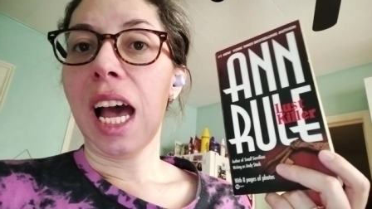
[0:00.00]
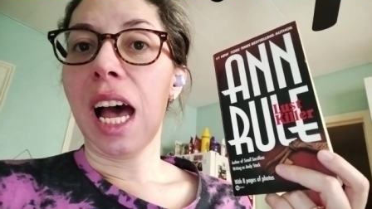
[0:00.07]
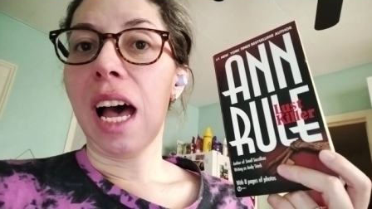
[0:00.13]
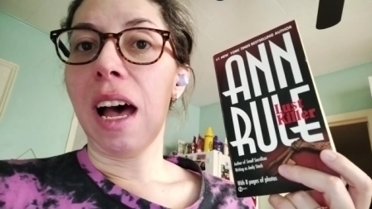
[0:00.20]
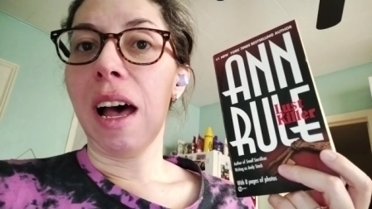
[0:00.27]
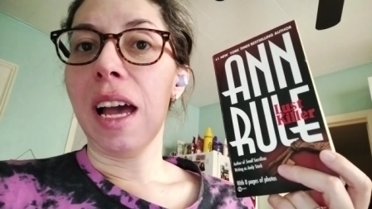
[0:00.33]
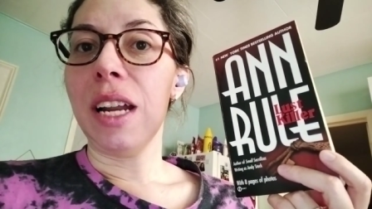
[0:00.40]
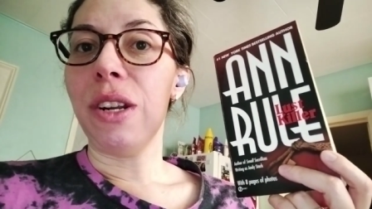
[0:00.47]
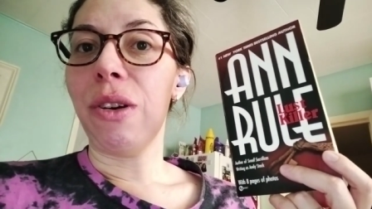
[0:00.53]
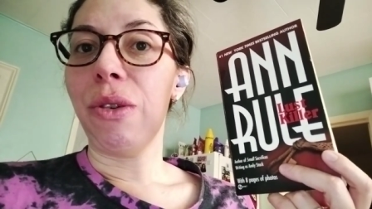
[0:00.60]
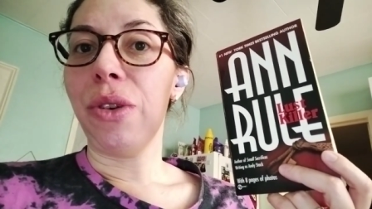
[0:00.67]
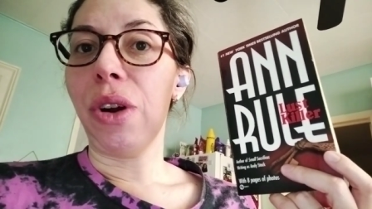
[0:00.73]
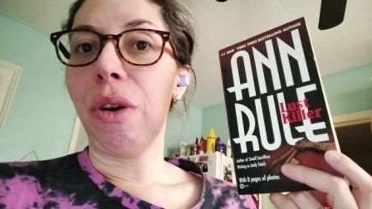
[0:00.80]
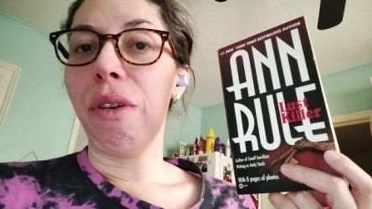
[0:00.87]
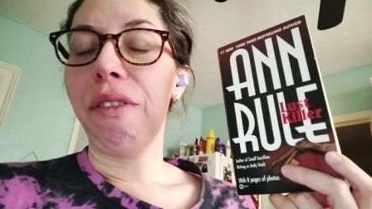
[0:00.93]
I
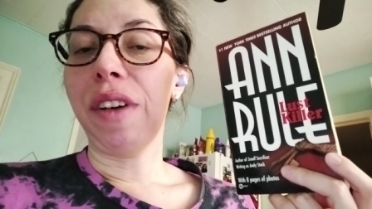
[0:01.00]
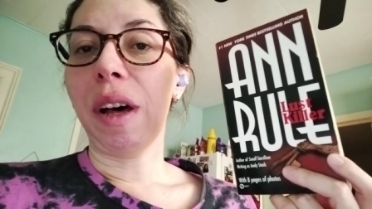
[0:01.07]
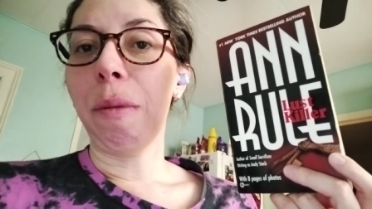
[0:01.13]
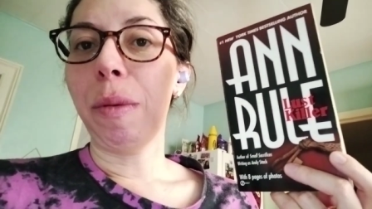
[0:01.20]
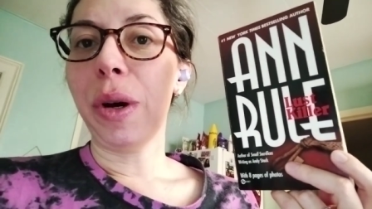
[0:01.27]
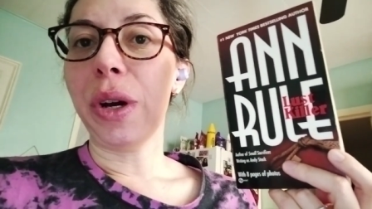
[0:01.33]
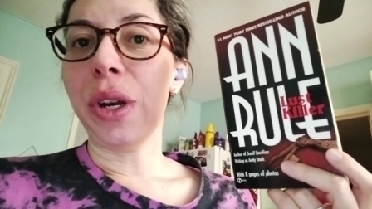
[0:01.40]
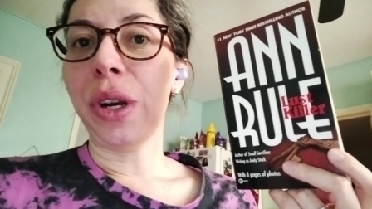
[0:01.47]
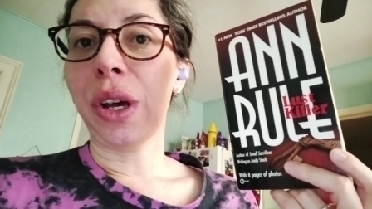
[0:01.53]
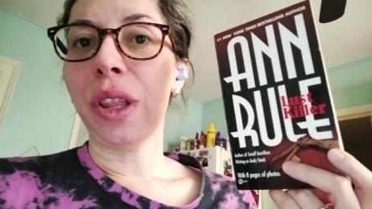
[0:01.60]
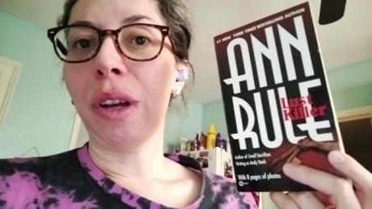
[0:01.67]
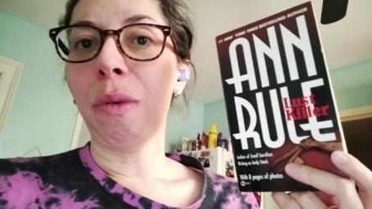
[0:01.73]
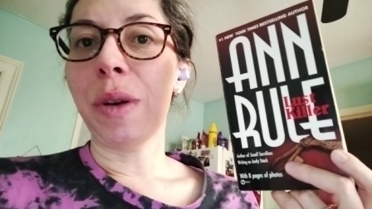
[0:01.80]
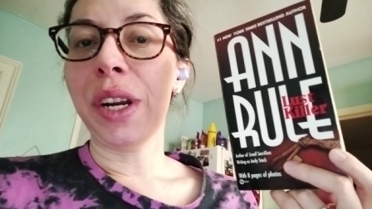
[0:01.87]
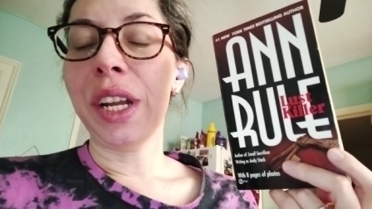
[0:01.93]
don't know if I'll put
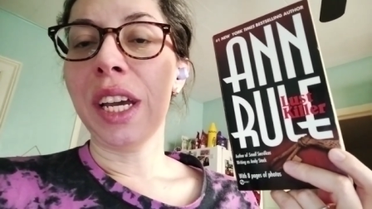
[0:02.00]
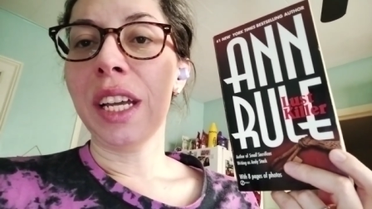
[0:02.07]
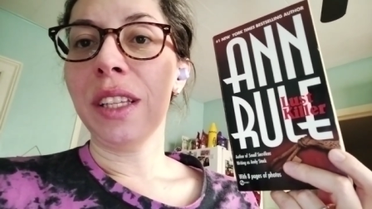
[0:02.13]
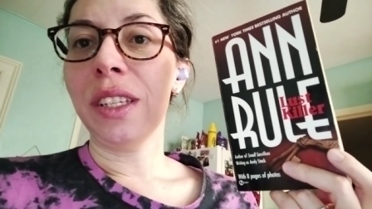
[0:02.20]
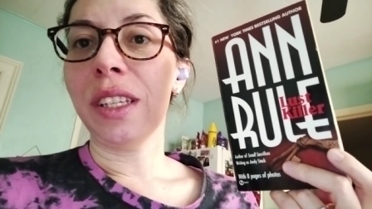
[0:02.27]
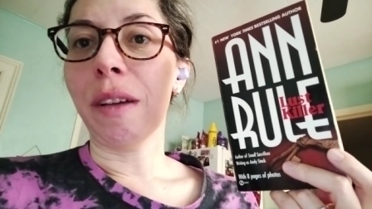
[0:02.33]
another one in.